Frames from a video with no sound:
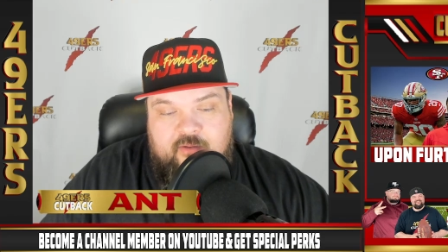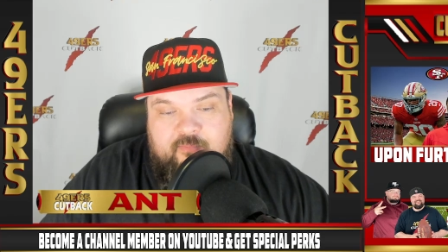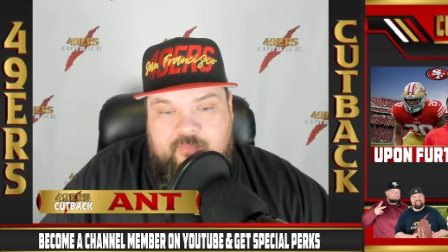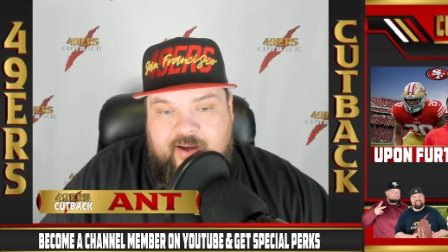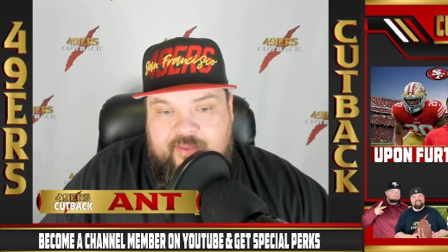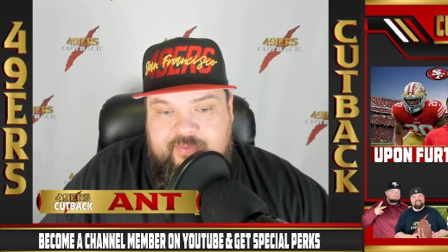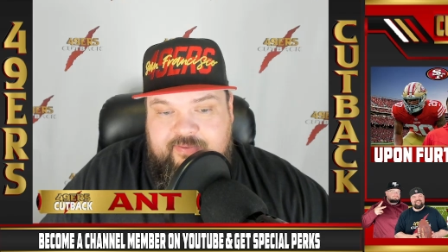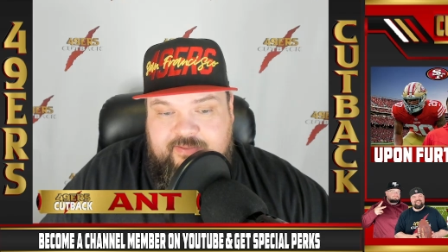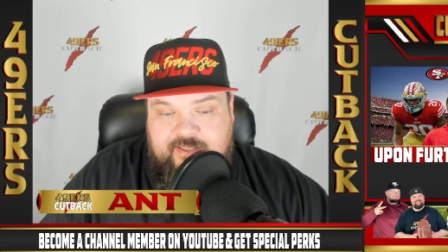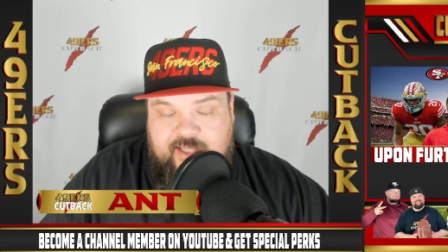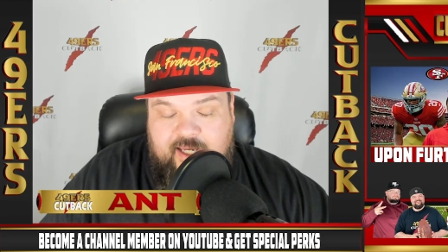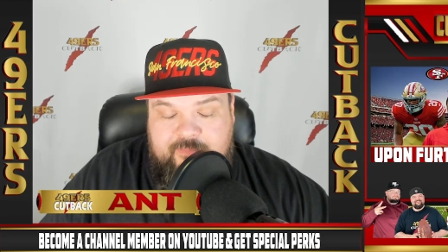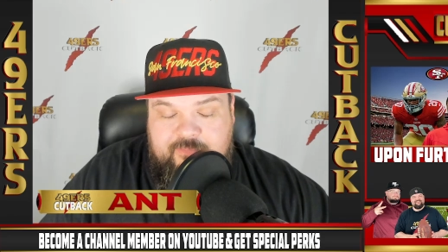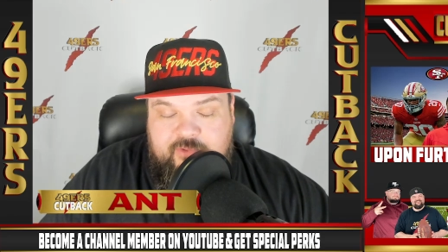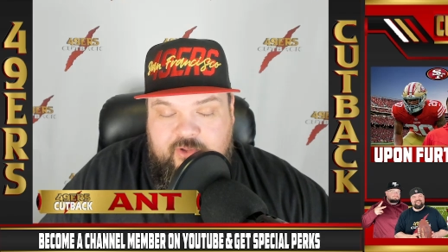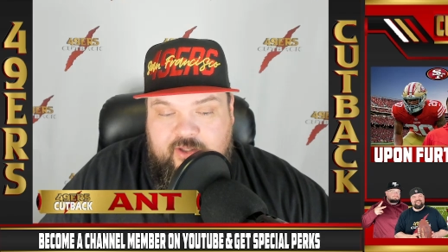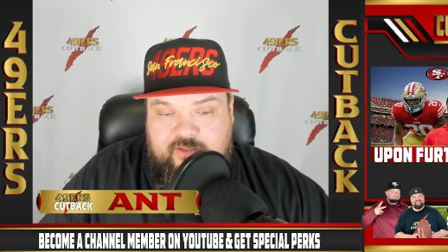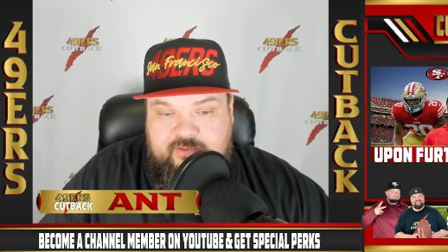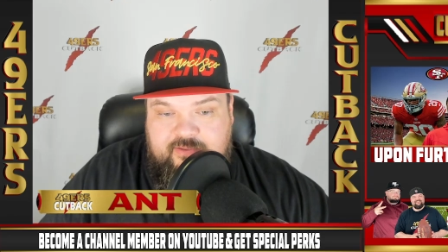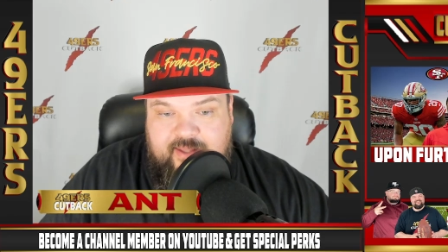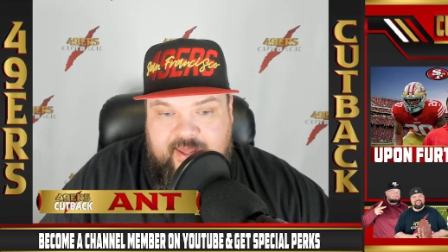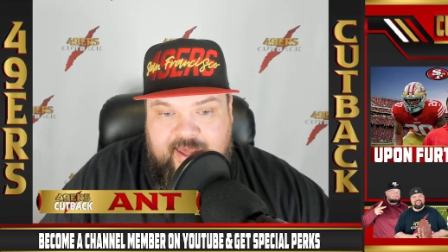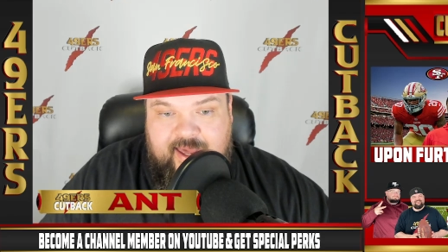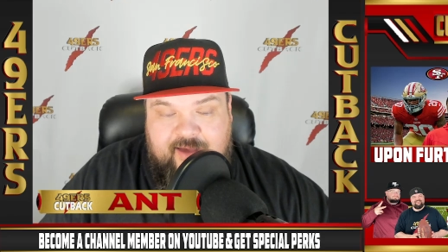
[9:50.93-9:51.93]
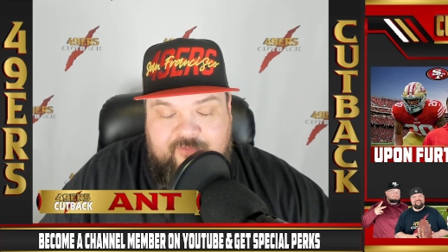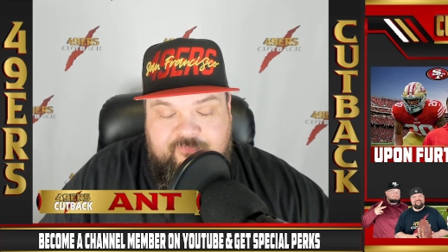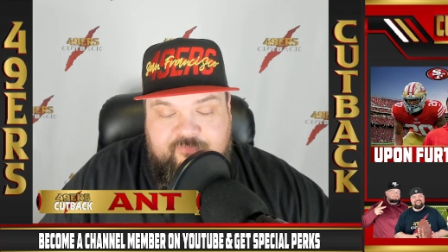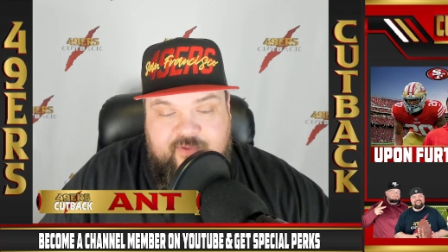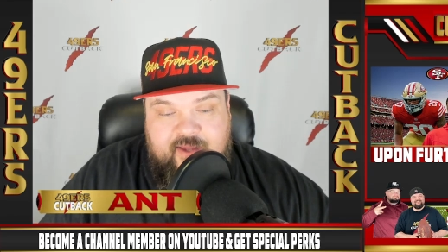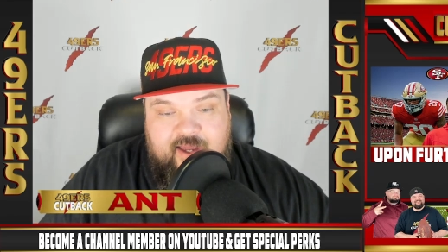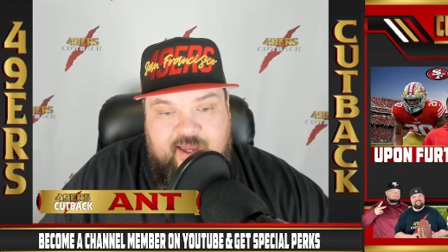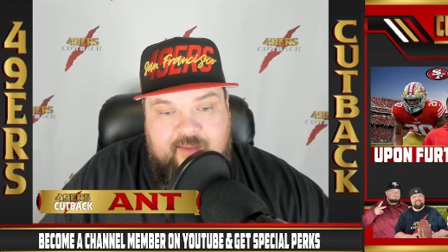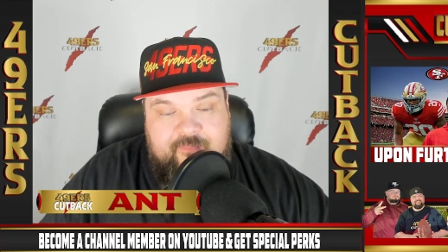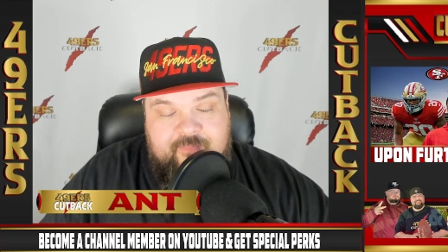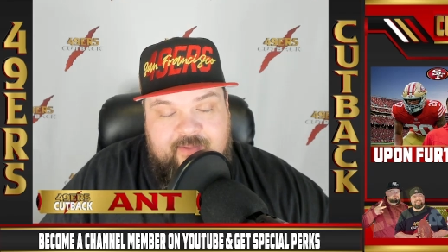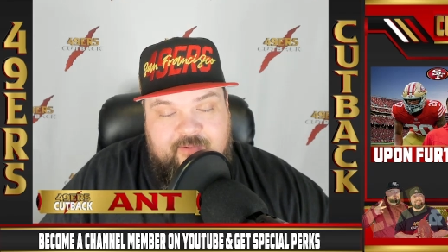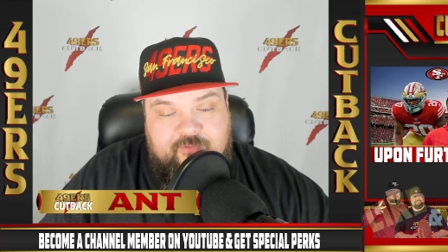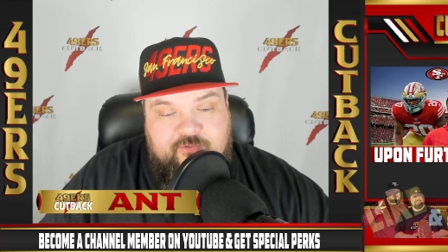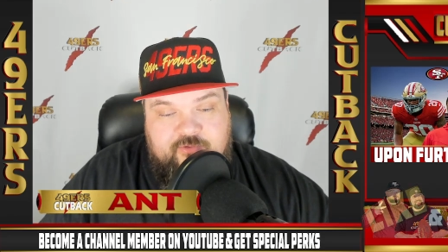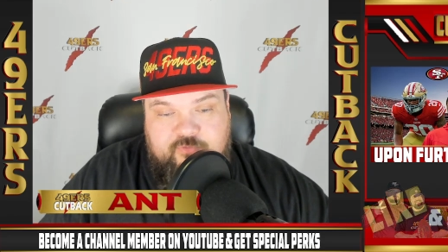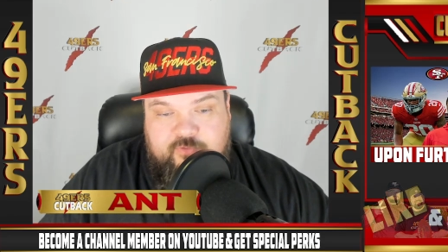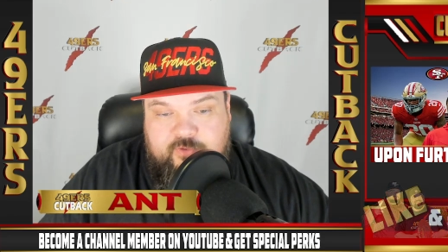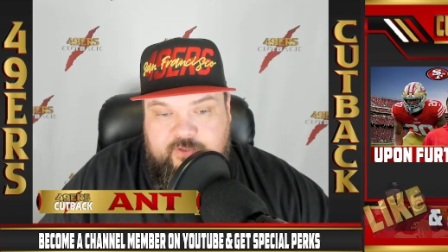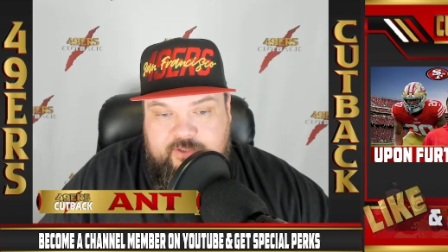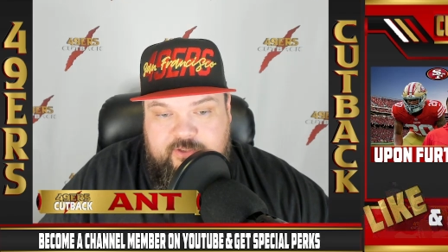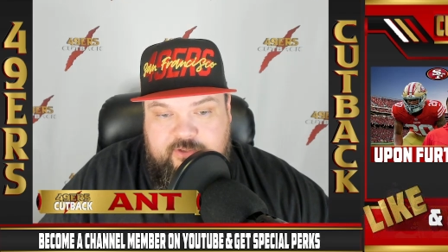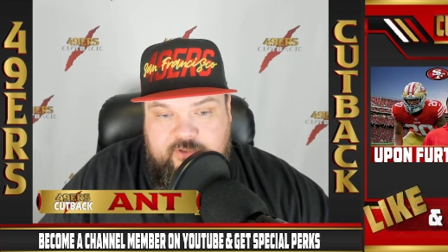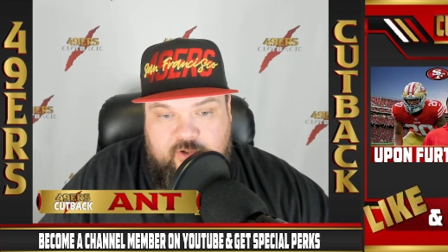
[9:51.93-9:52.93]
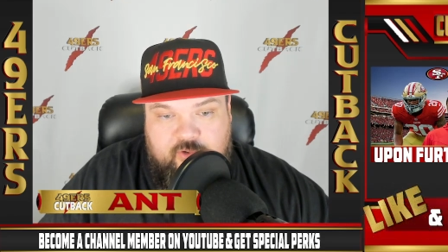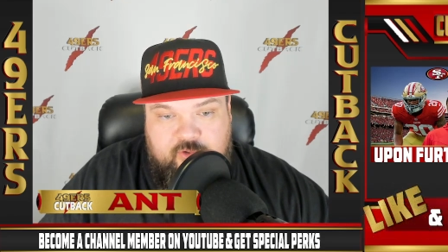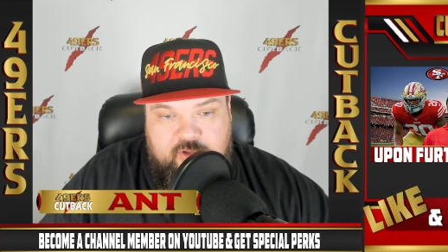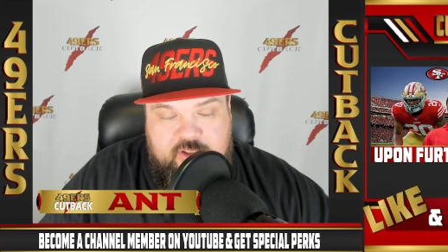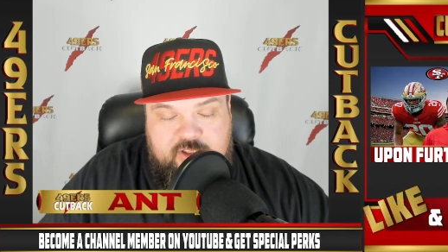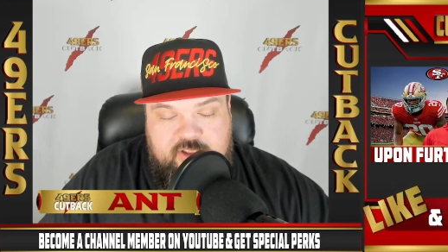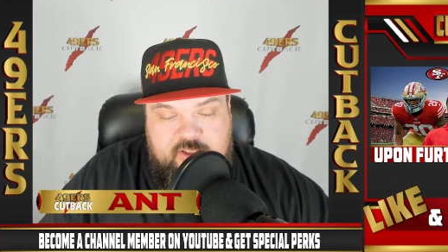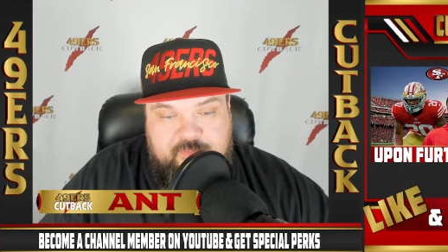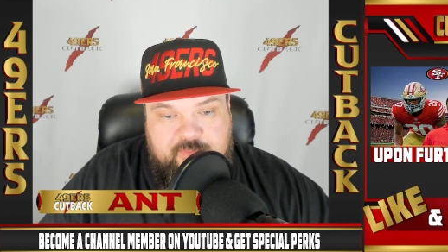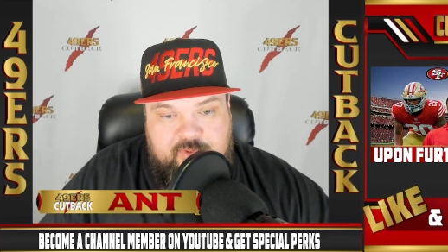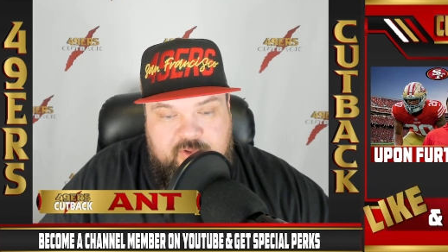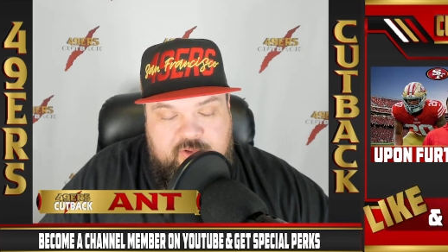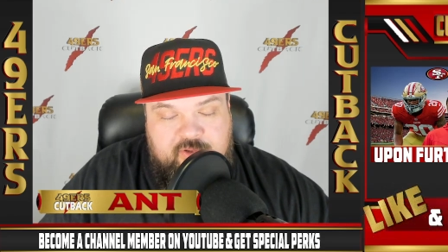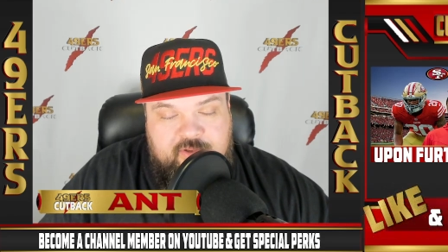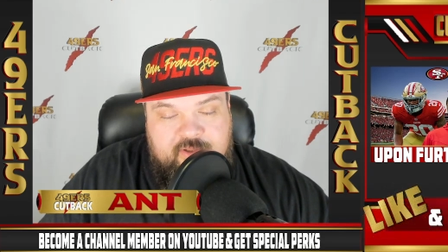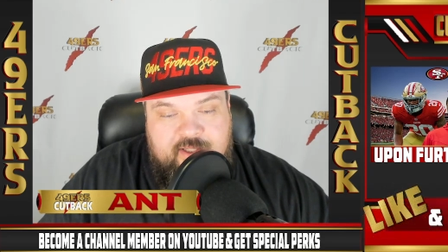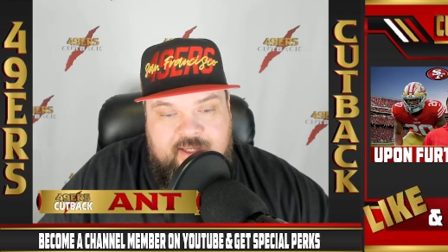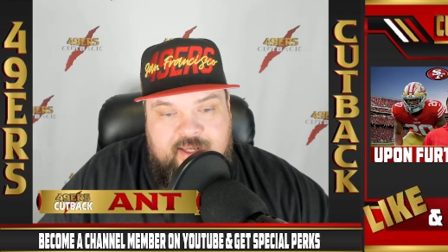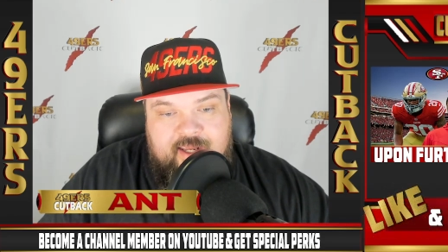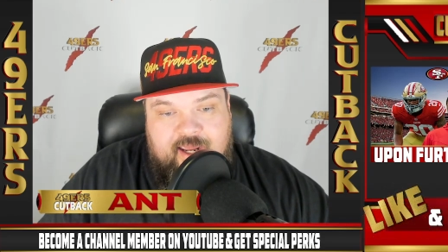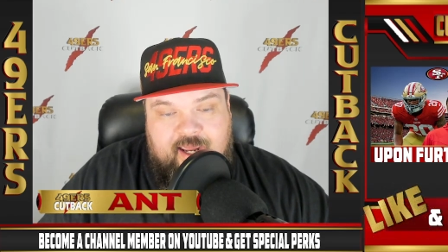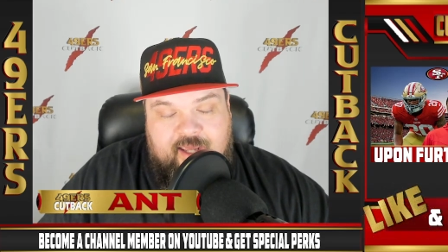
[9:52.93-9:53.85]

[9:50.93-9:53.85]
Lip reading: By the time you got to halftime, it was very noticeable,